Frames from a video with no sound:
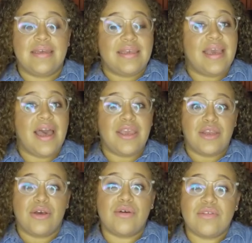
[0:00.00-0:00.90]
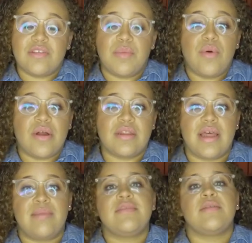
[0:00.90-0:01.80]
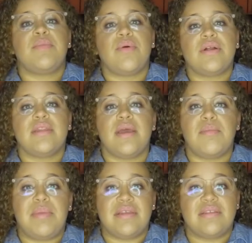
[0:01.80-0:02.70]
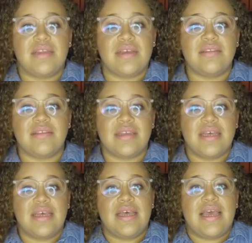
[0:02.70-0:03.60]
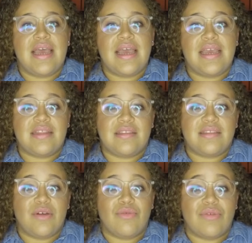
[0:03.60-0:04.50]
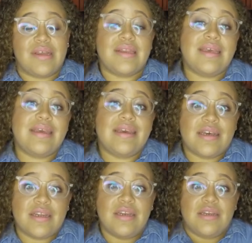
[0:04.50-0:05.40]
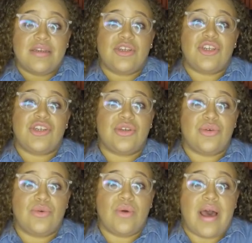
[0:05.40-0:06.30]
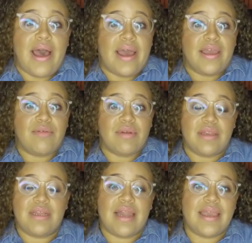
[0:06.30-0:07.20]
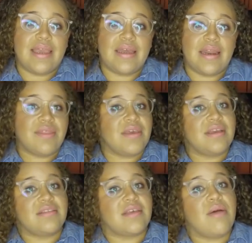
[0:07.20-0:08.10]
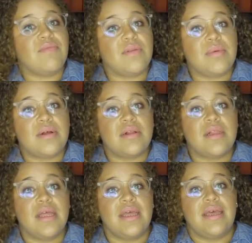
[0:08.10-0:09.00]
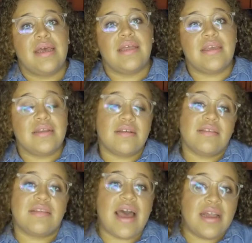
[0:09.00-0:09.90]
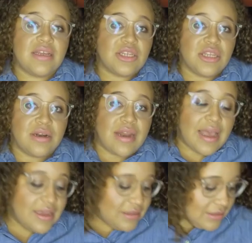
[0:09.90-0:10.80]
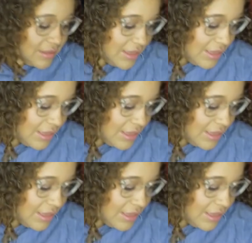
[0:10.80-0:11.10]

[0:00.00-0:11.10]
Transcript: yeah, you know, support them, support their business. It's a really good shoe. I really like it. I think it's comfortable. I think they're stylish. They're nice.